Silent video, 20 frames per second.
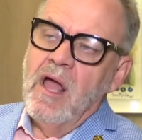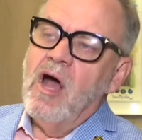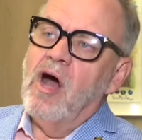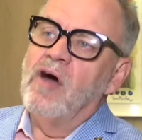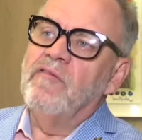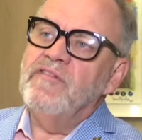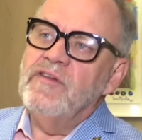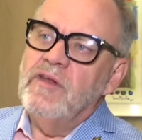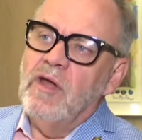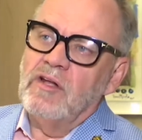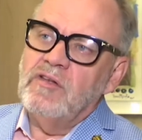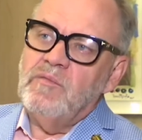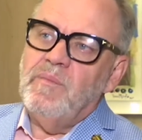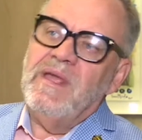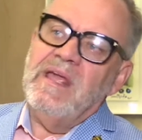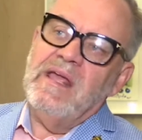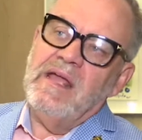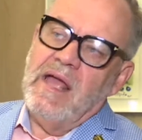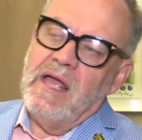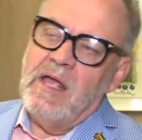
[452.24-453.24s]
of not
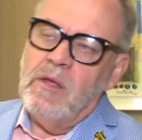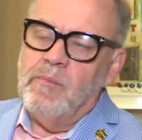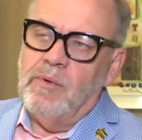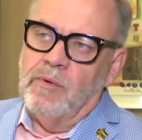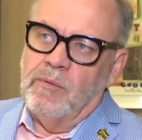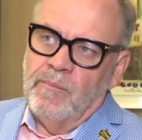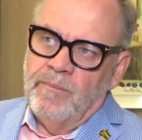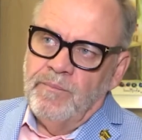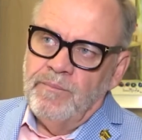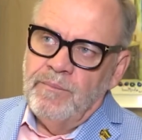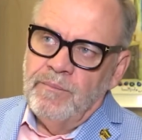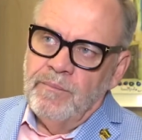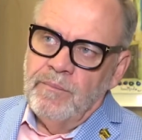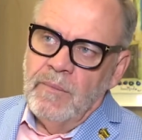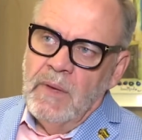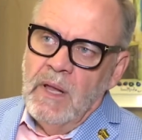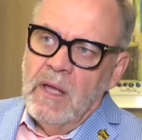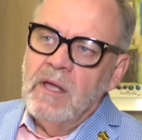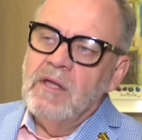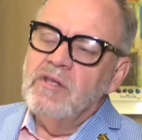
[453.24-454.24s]
being able
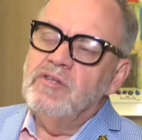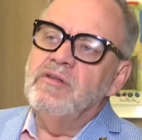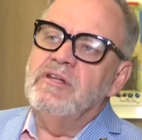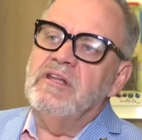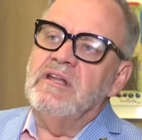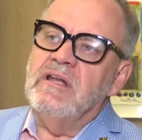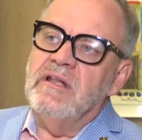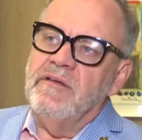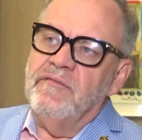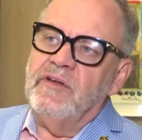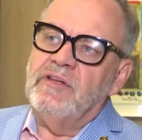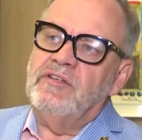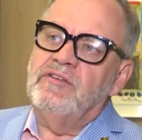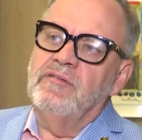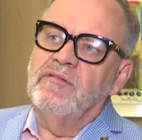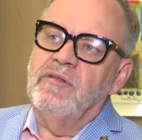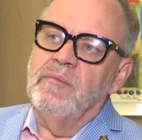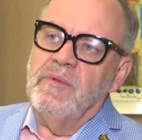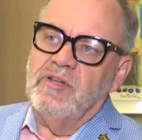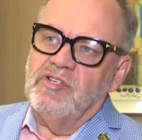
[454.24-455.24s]
to deliver to
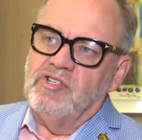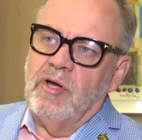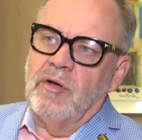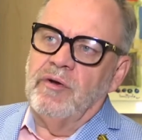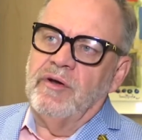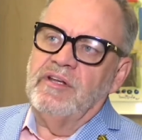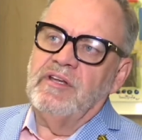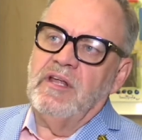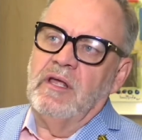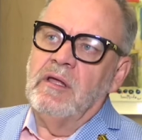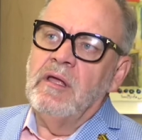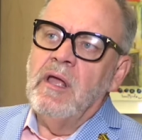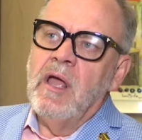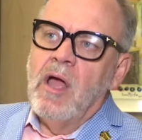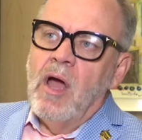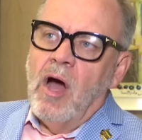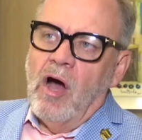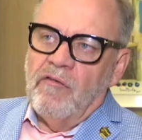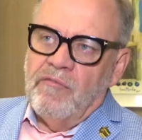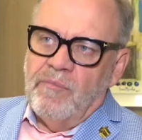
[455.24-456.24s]
the majority
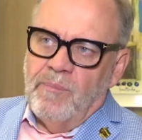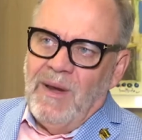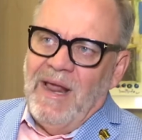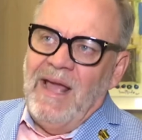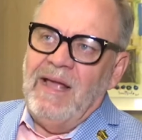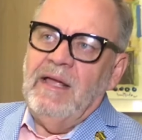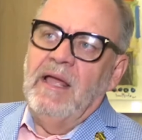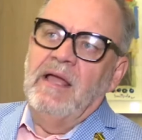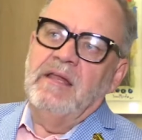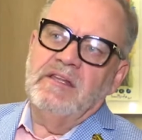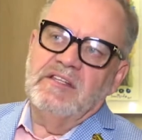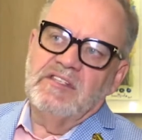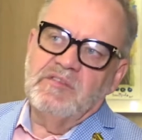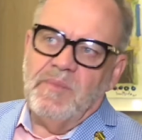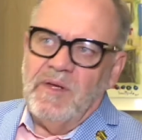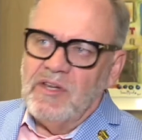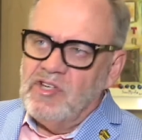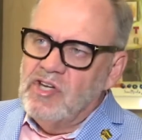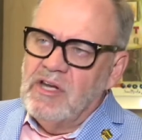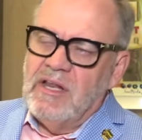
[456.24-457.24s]
of black and
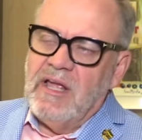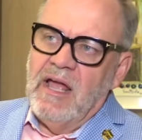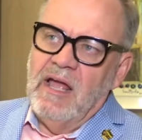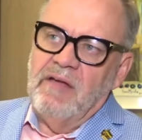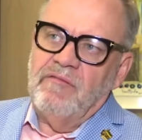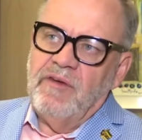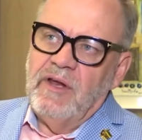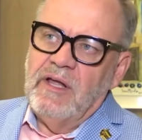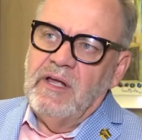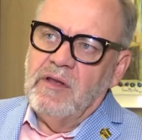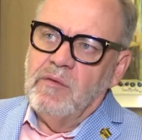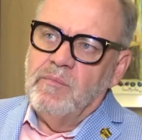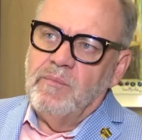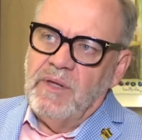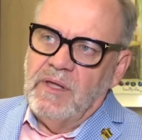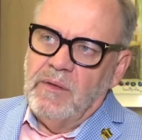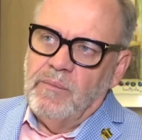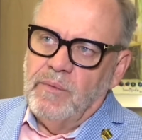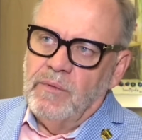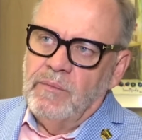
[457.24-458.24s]
especially African
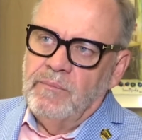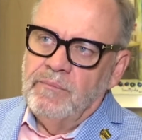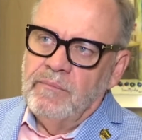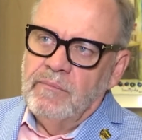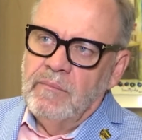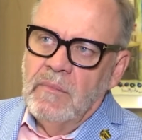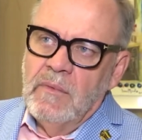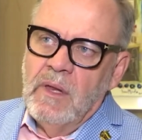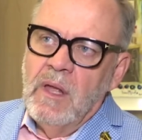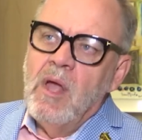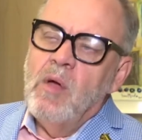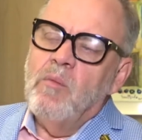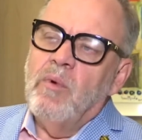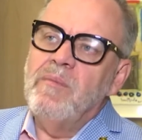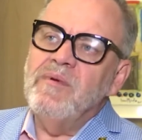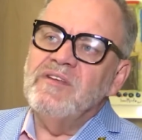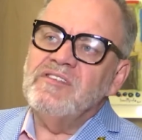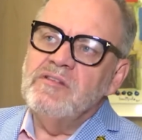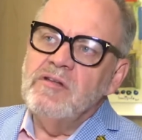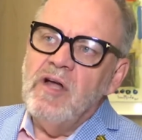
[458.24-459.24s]
people. We
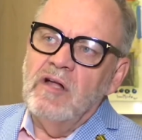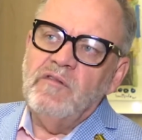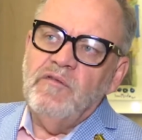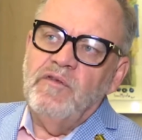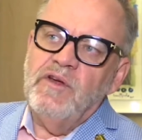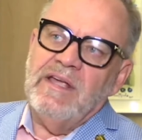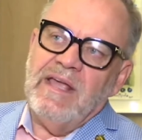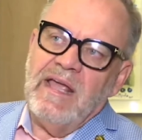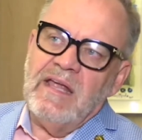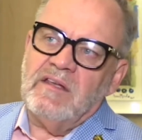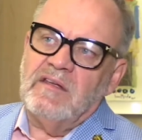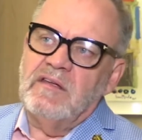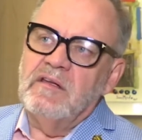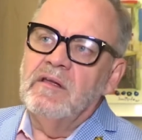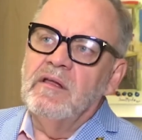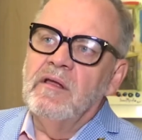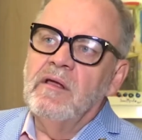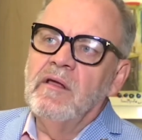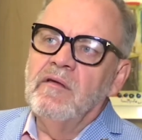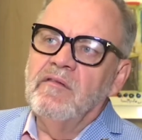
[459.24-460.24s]
must not forget
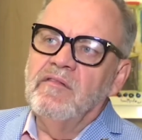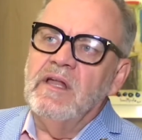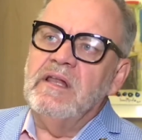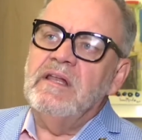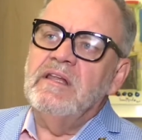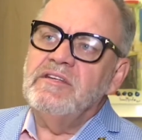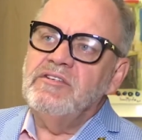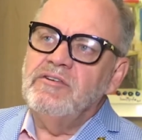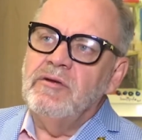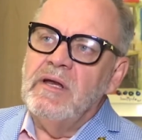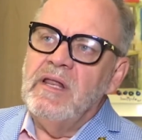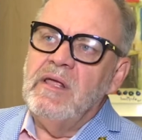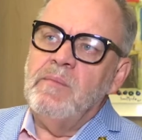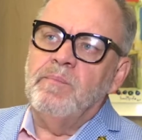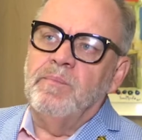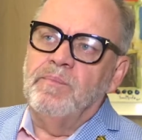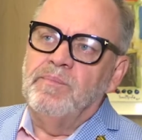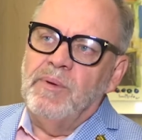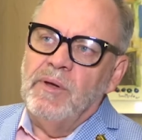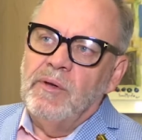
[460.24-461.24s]
the literally
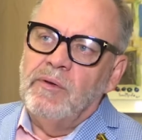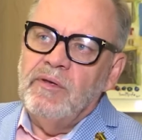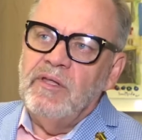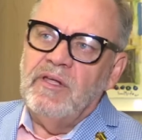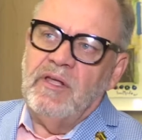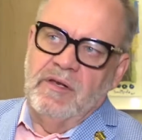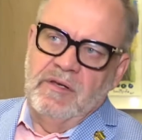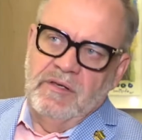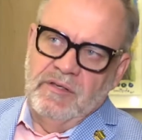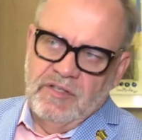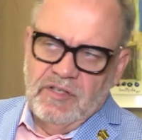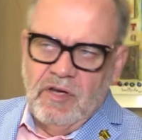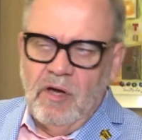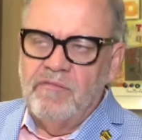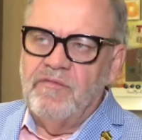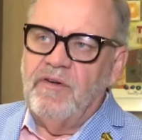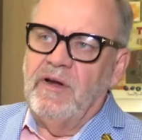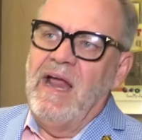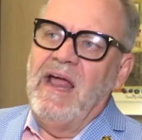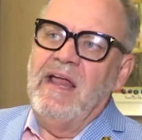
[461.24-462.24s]
billions
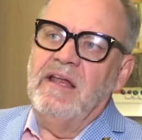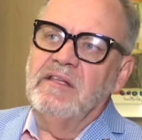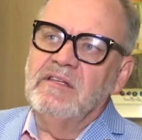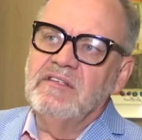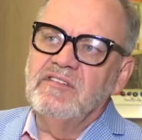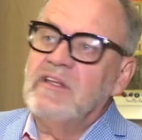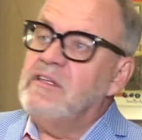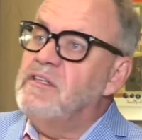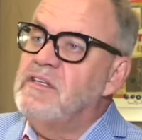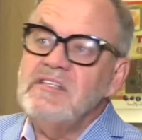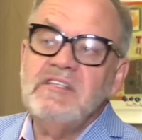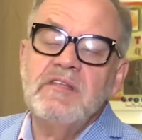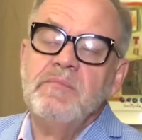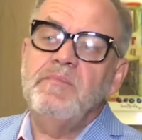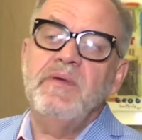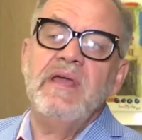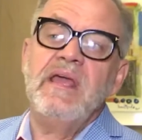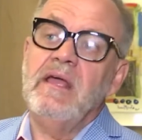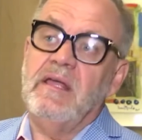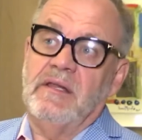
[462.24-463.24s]
of rands that
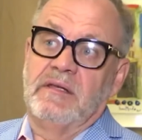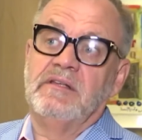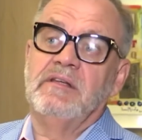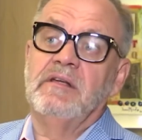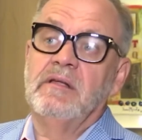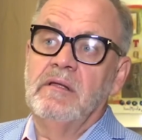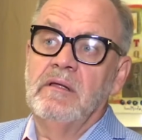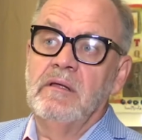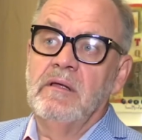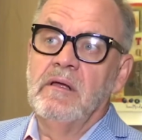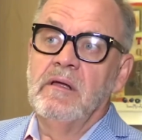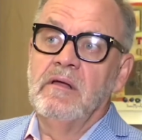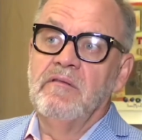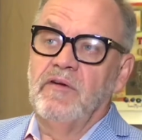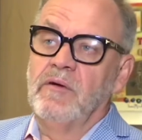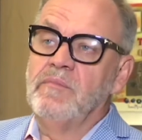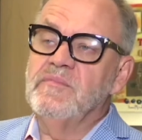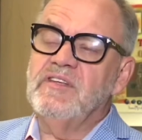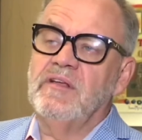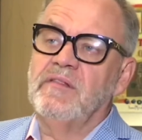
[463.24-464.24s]
disappeared
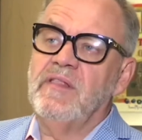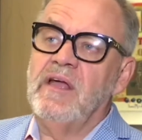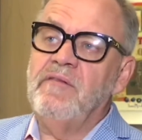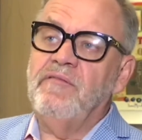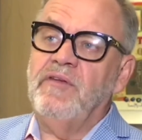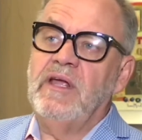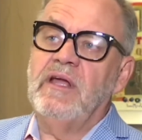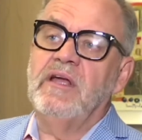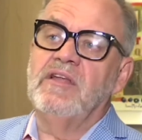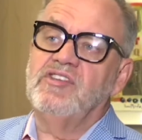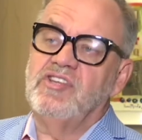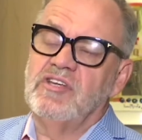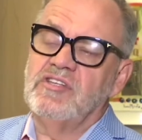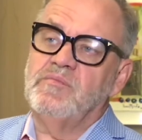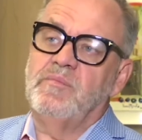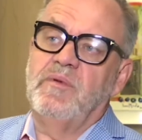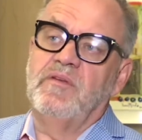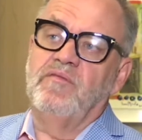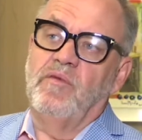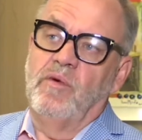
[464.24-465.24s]
from South Africa
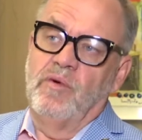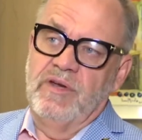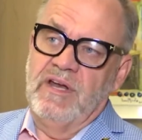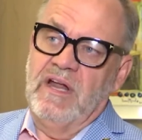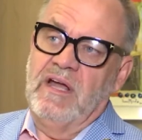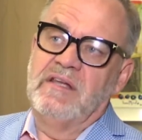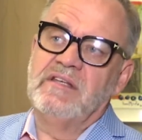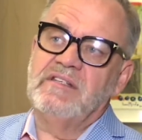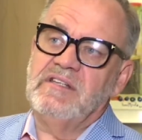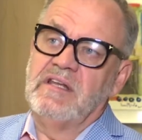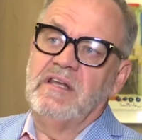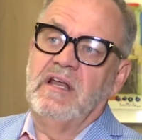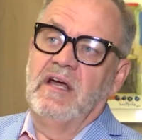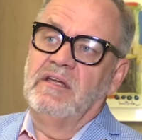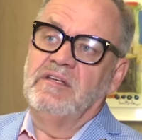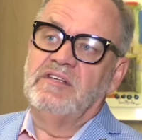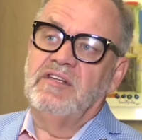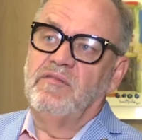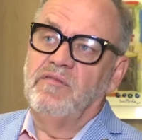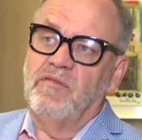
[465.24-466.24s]
just before
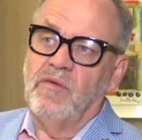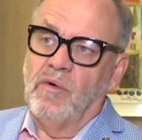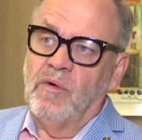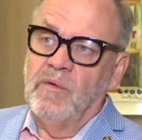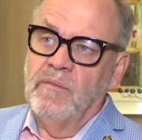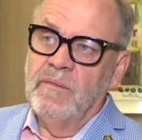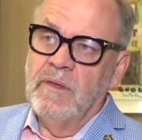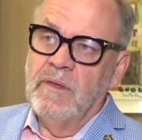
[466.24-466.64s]
1994.